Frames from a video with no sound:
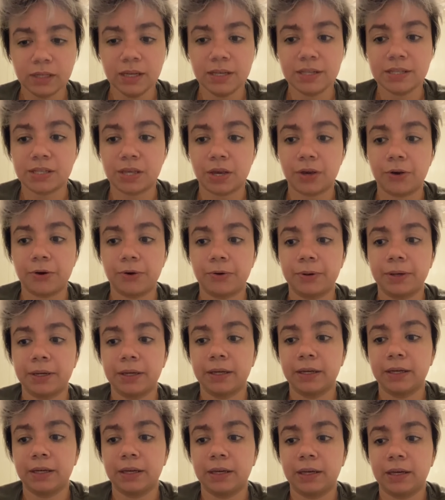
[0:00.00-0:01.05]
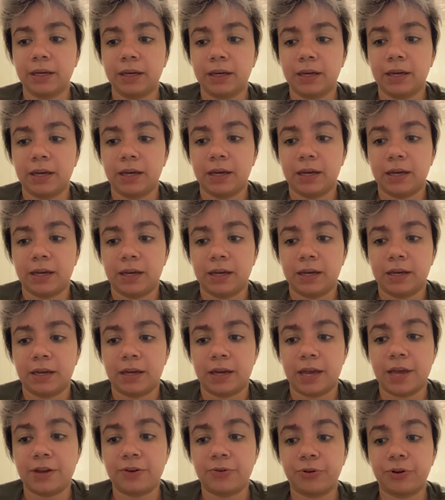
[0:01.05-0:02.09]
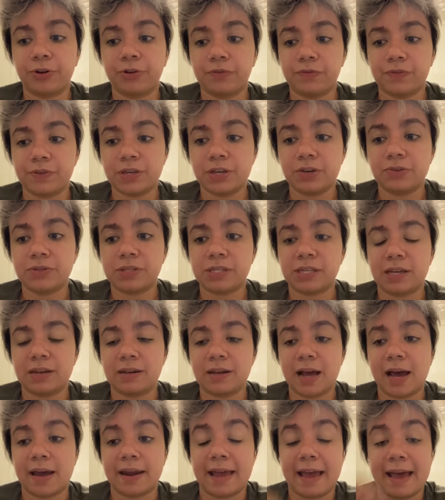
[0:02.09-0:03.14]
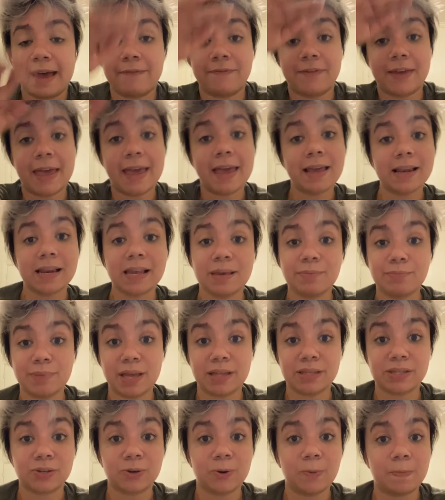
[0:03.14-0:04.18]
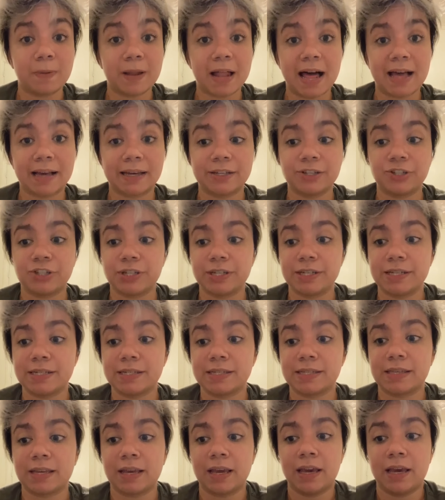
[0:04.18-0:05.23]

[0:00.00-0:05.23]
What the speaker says: So in order for you to not have any mental blockages